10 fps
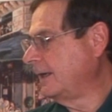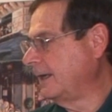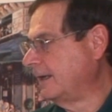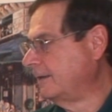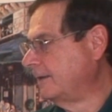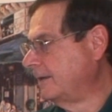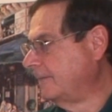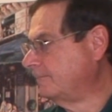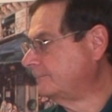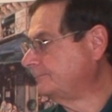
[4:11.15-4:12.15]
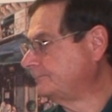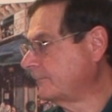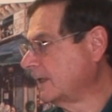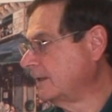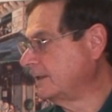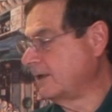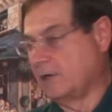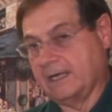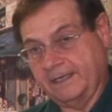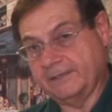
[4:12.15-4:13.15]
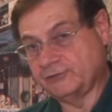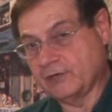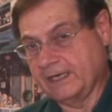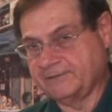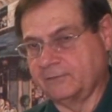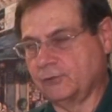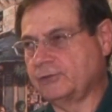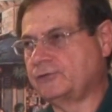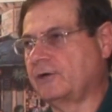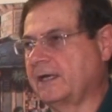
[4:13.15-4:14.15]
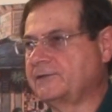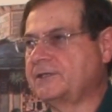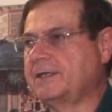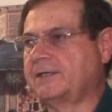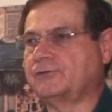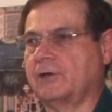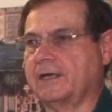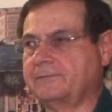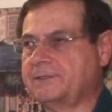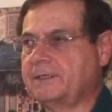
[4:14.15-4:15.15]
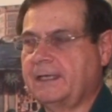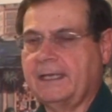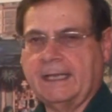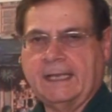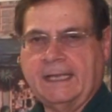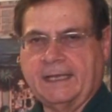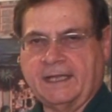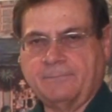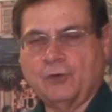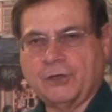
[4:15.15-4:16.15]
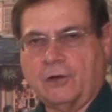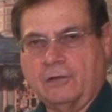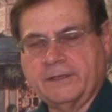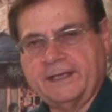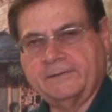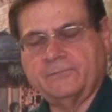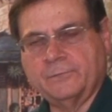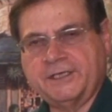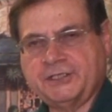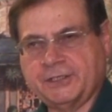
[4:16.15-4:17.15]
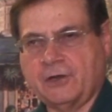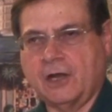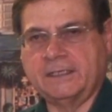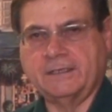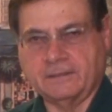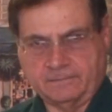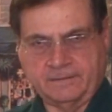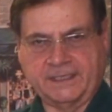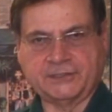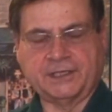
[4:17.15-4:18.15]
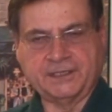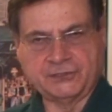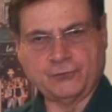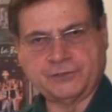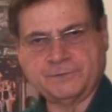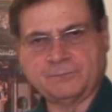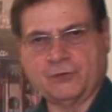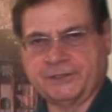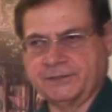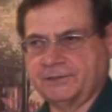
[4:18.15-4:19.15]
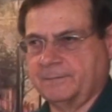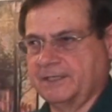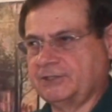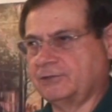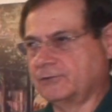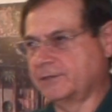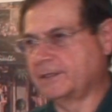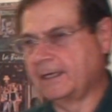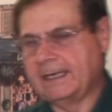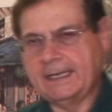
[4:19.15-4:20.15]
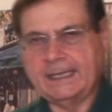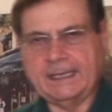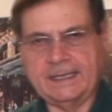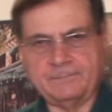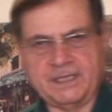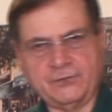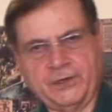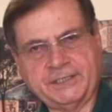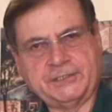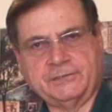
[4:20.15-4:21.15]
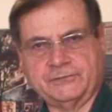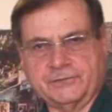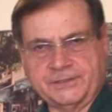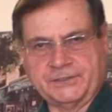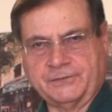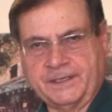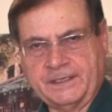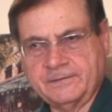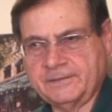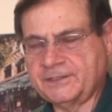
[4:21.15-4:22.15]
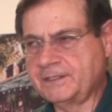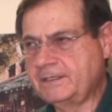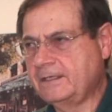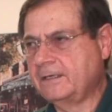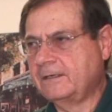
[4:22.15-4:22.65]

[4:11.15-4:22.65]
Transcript: And they were high-end drives. They were good drives, Seagate drives. And I put all that information on there as a Christmas present to my children and my grandchildren so they could see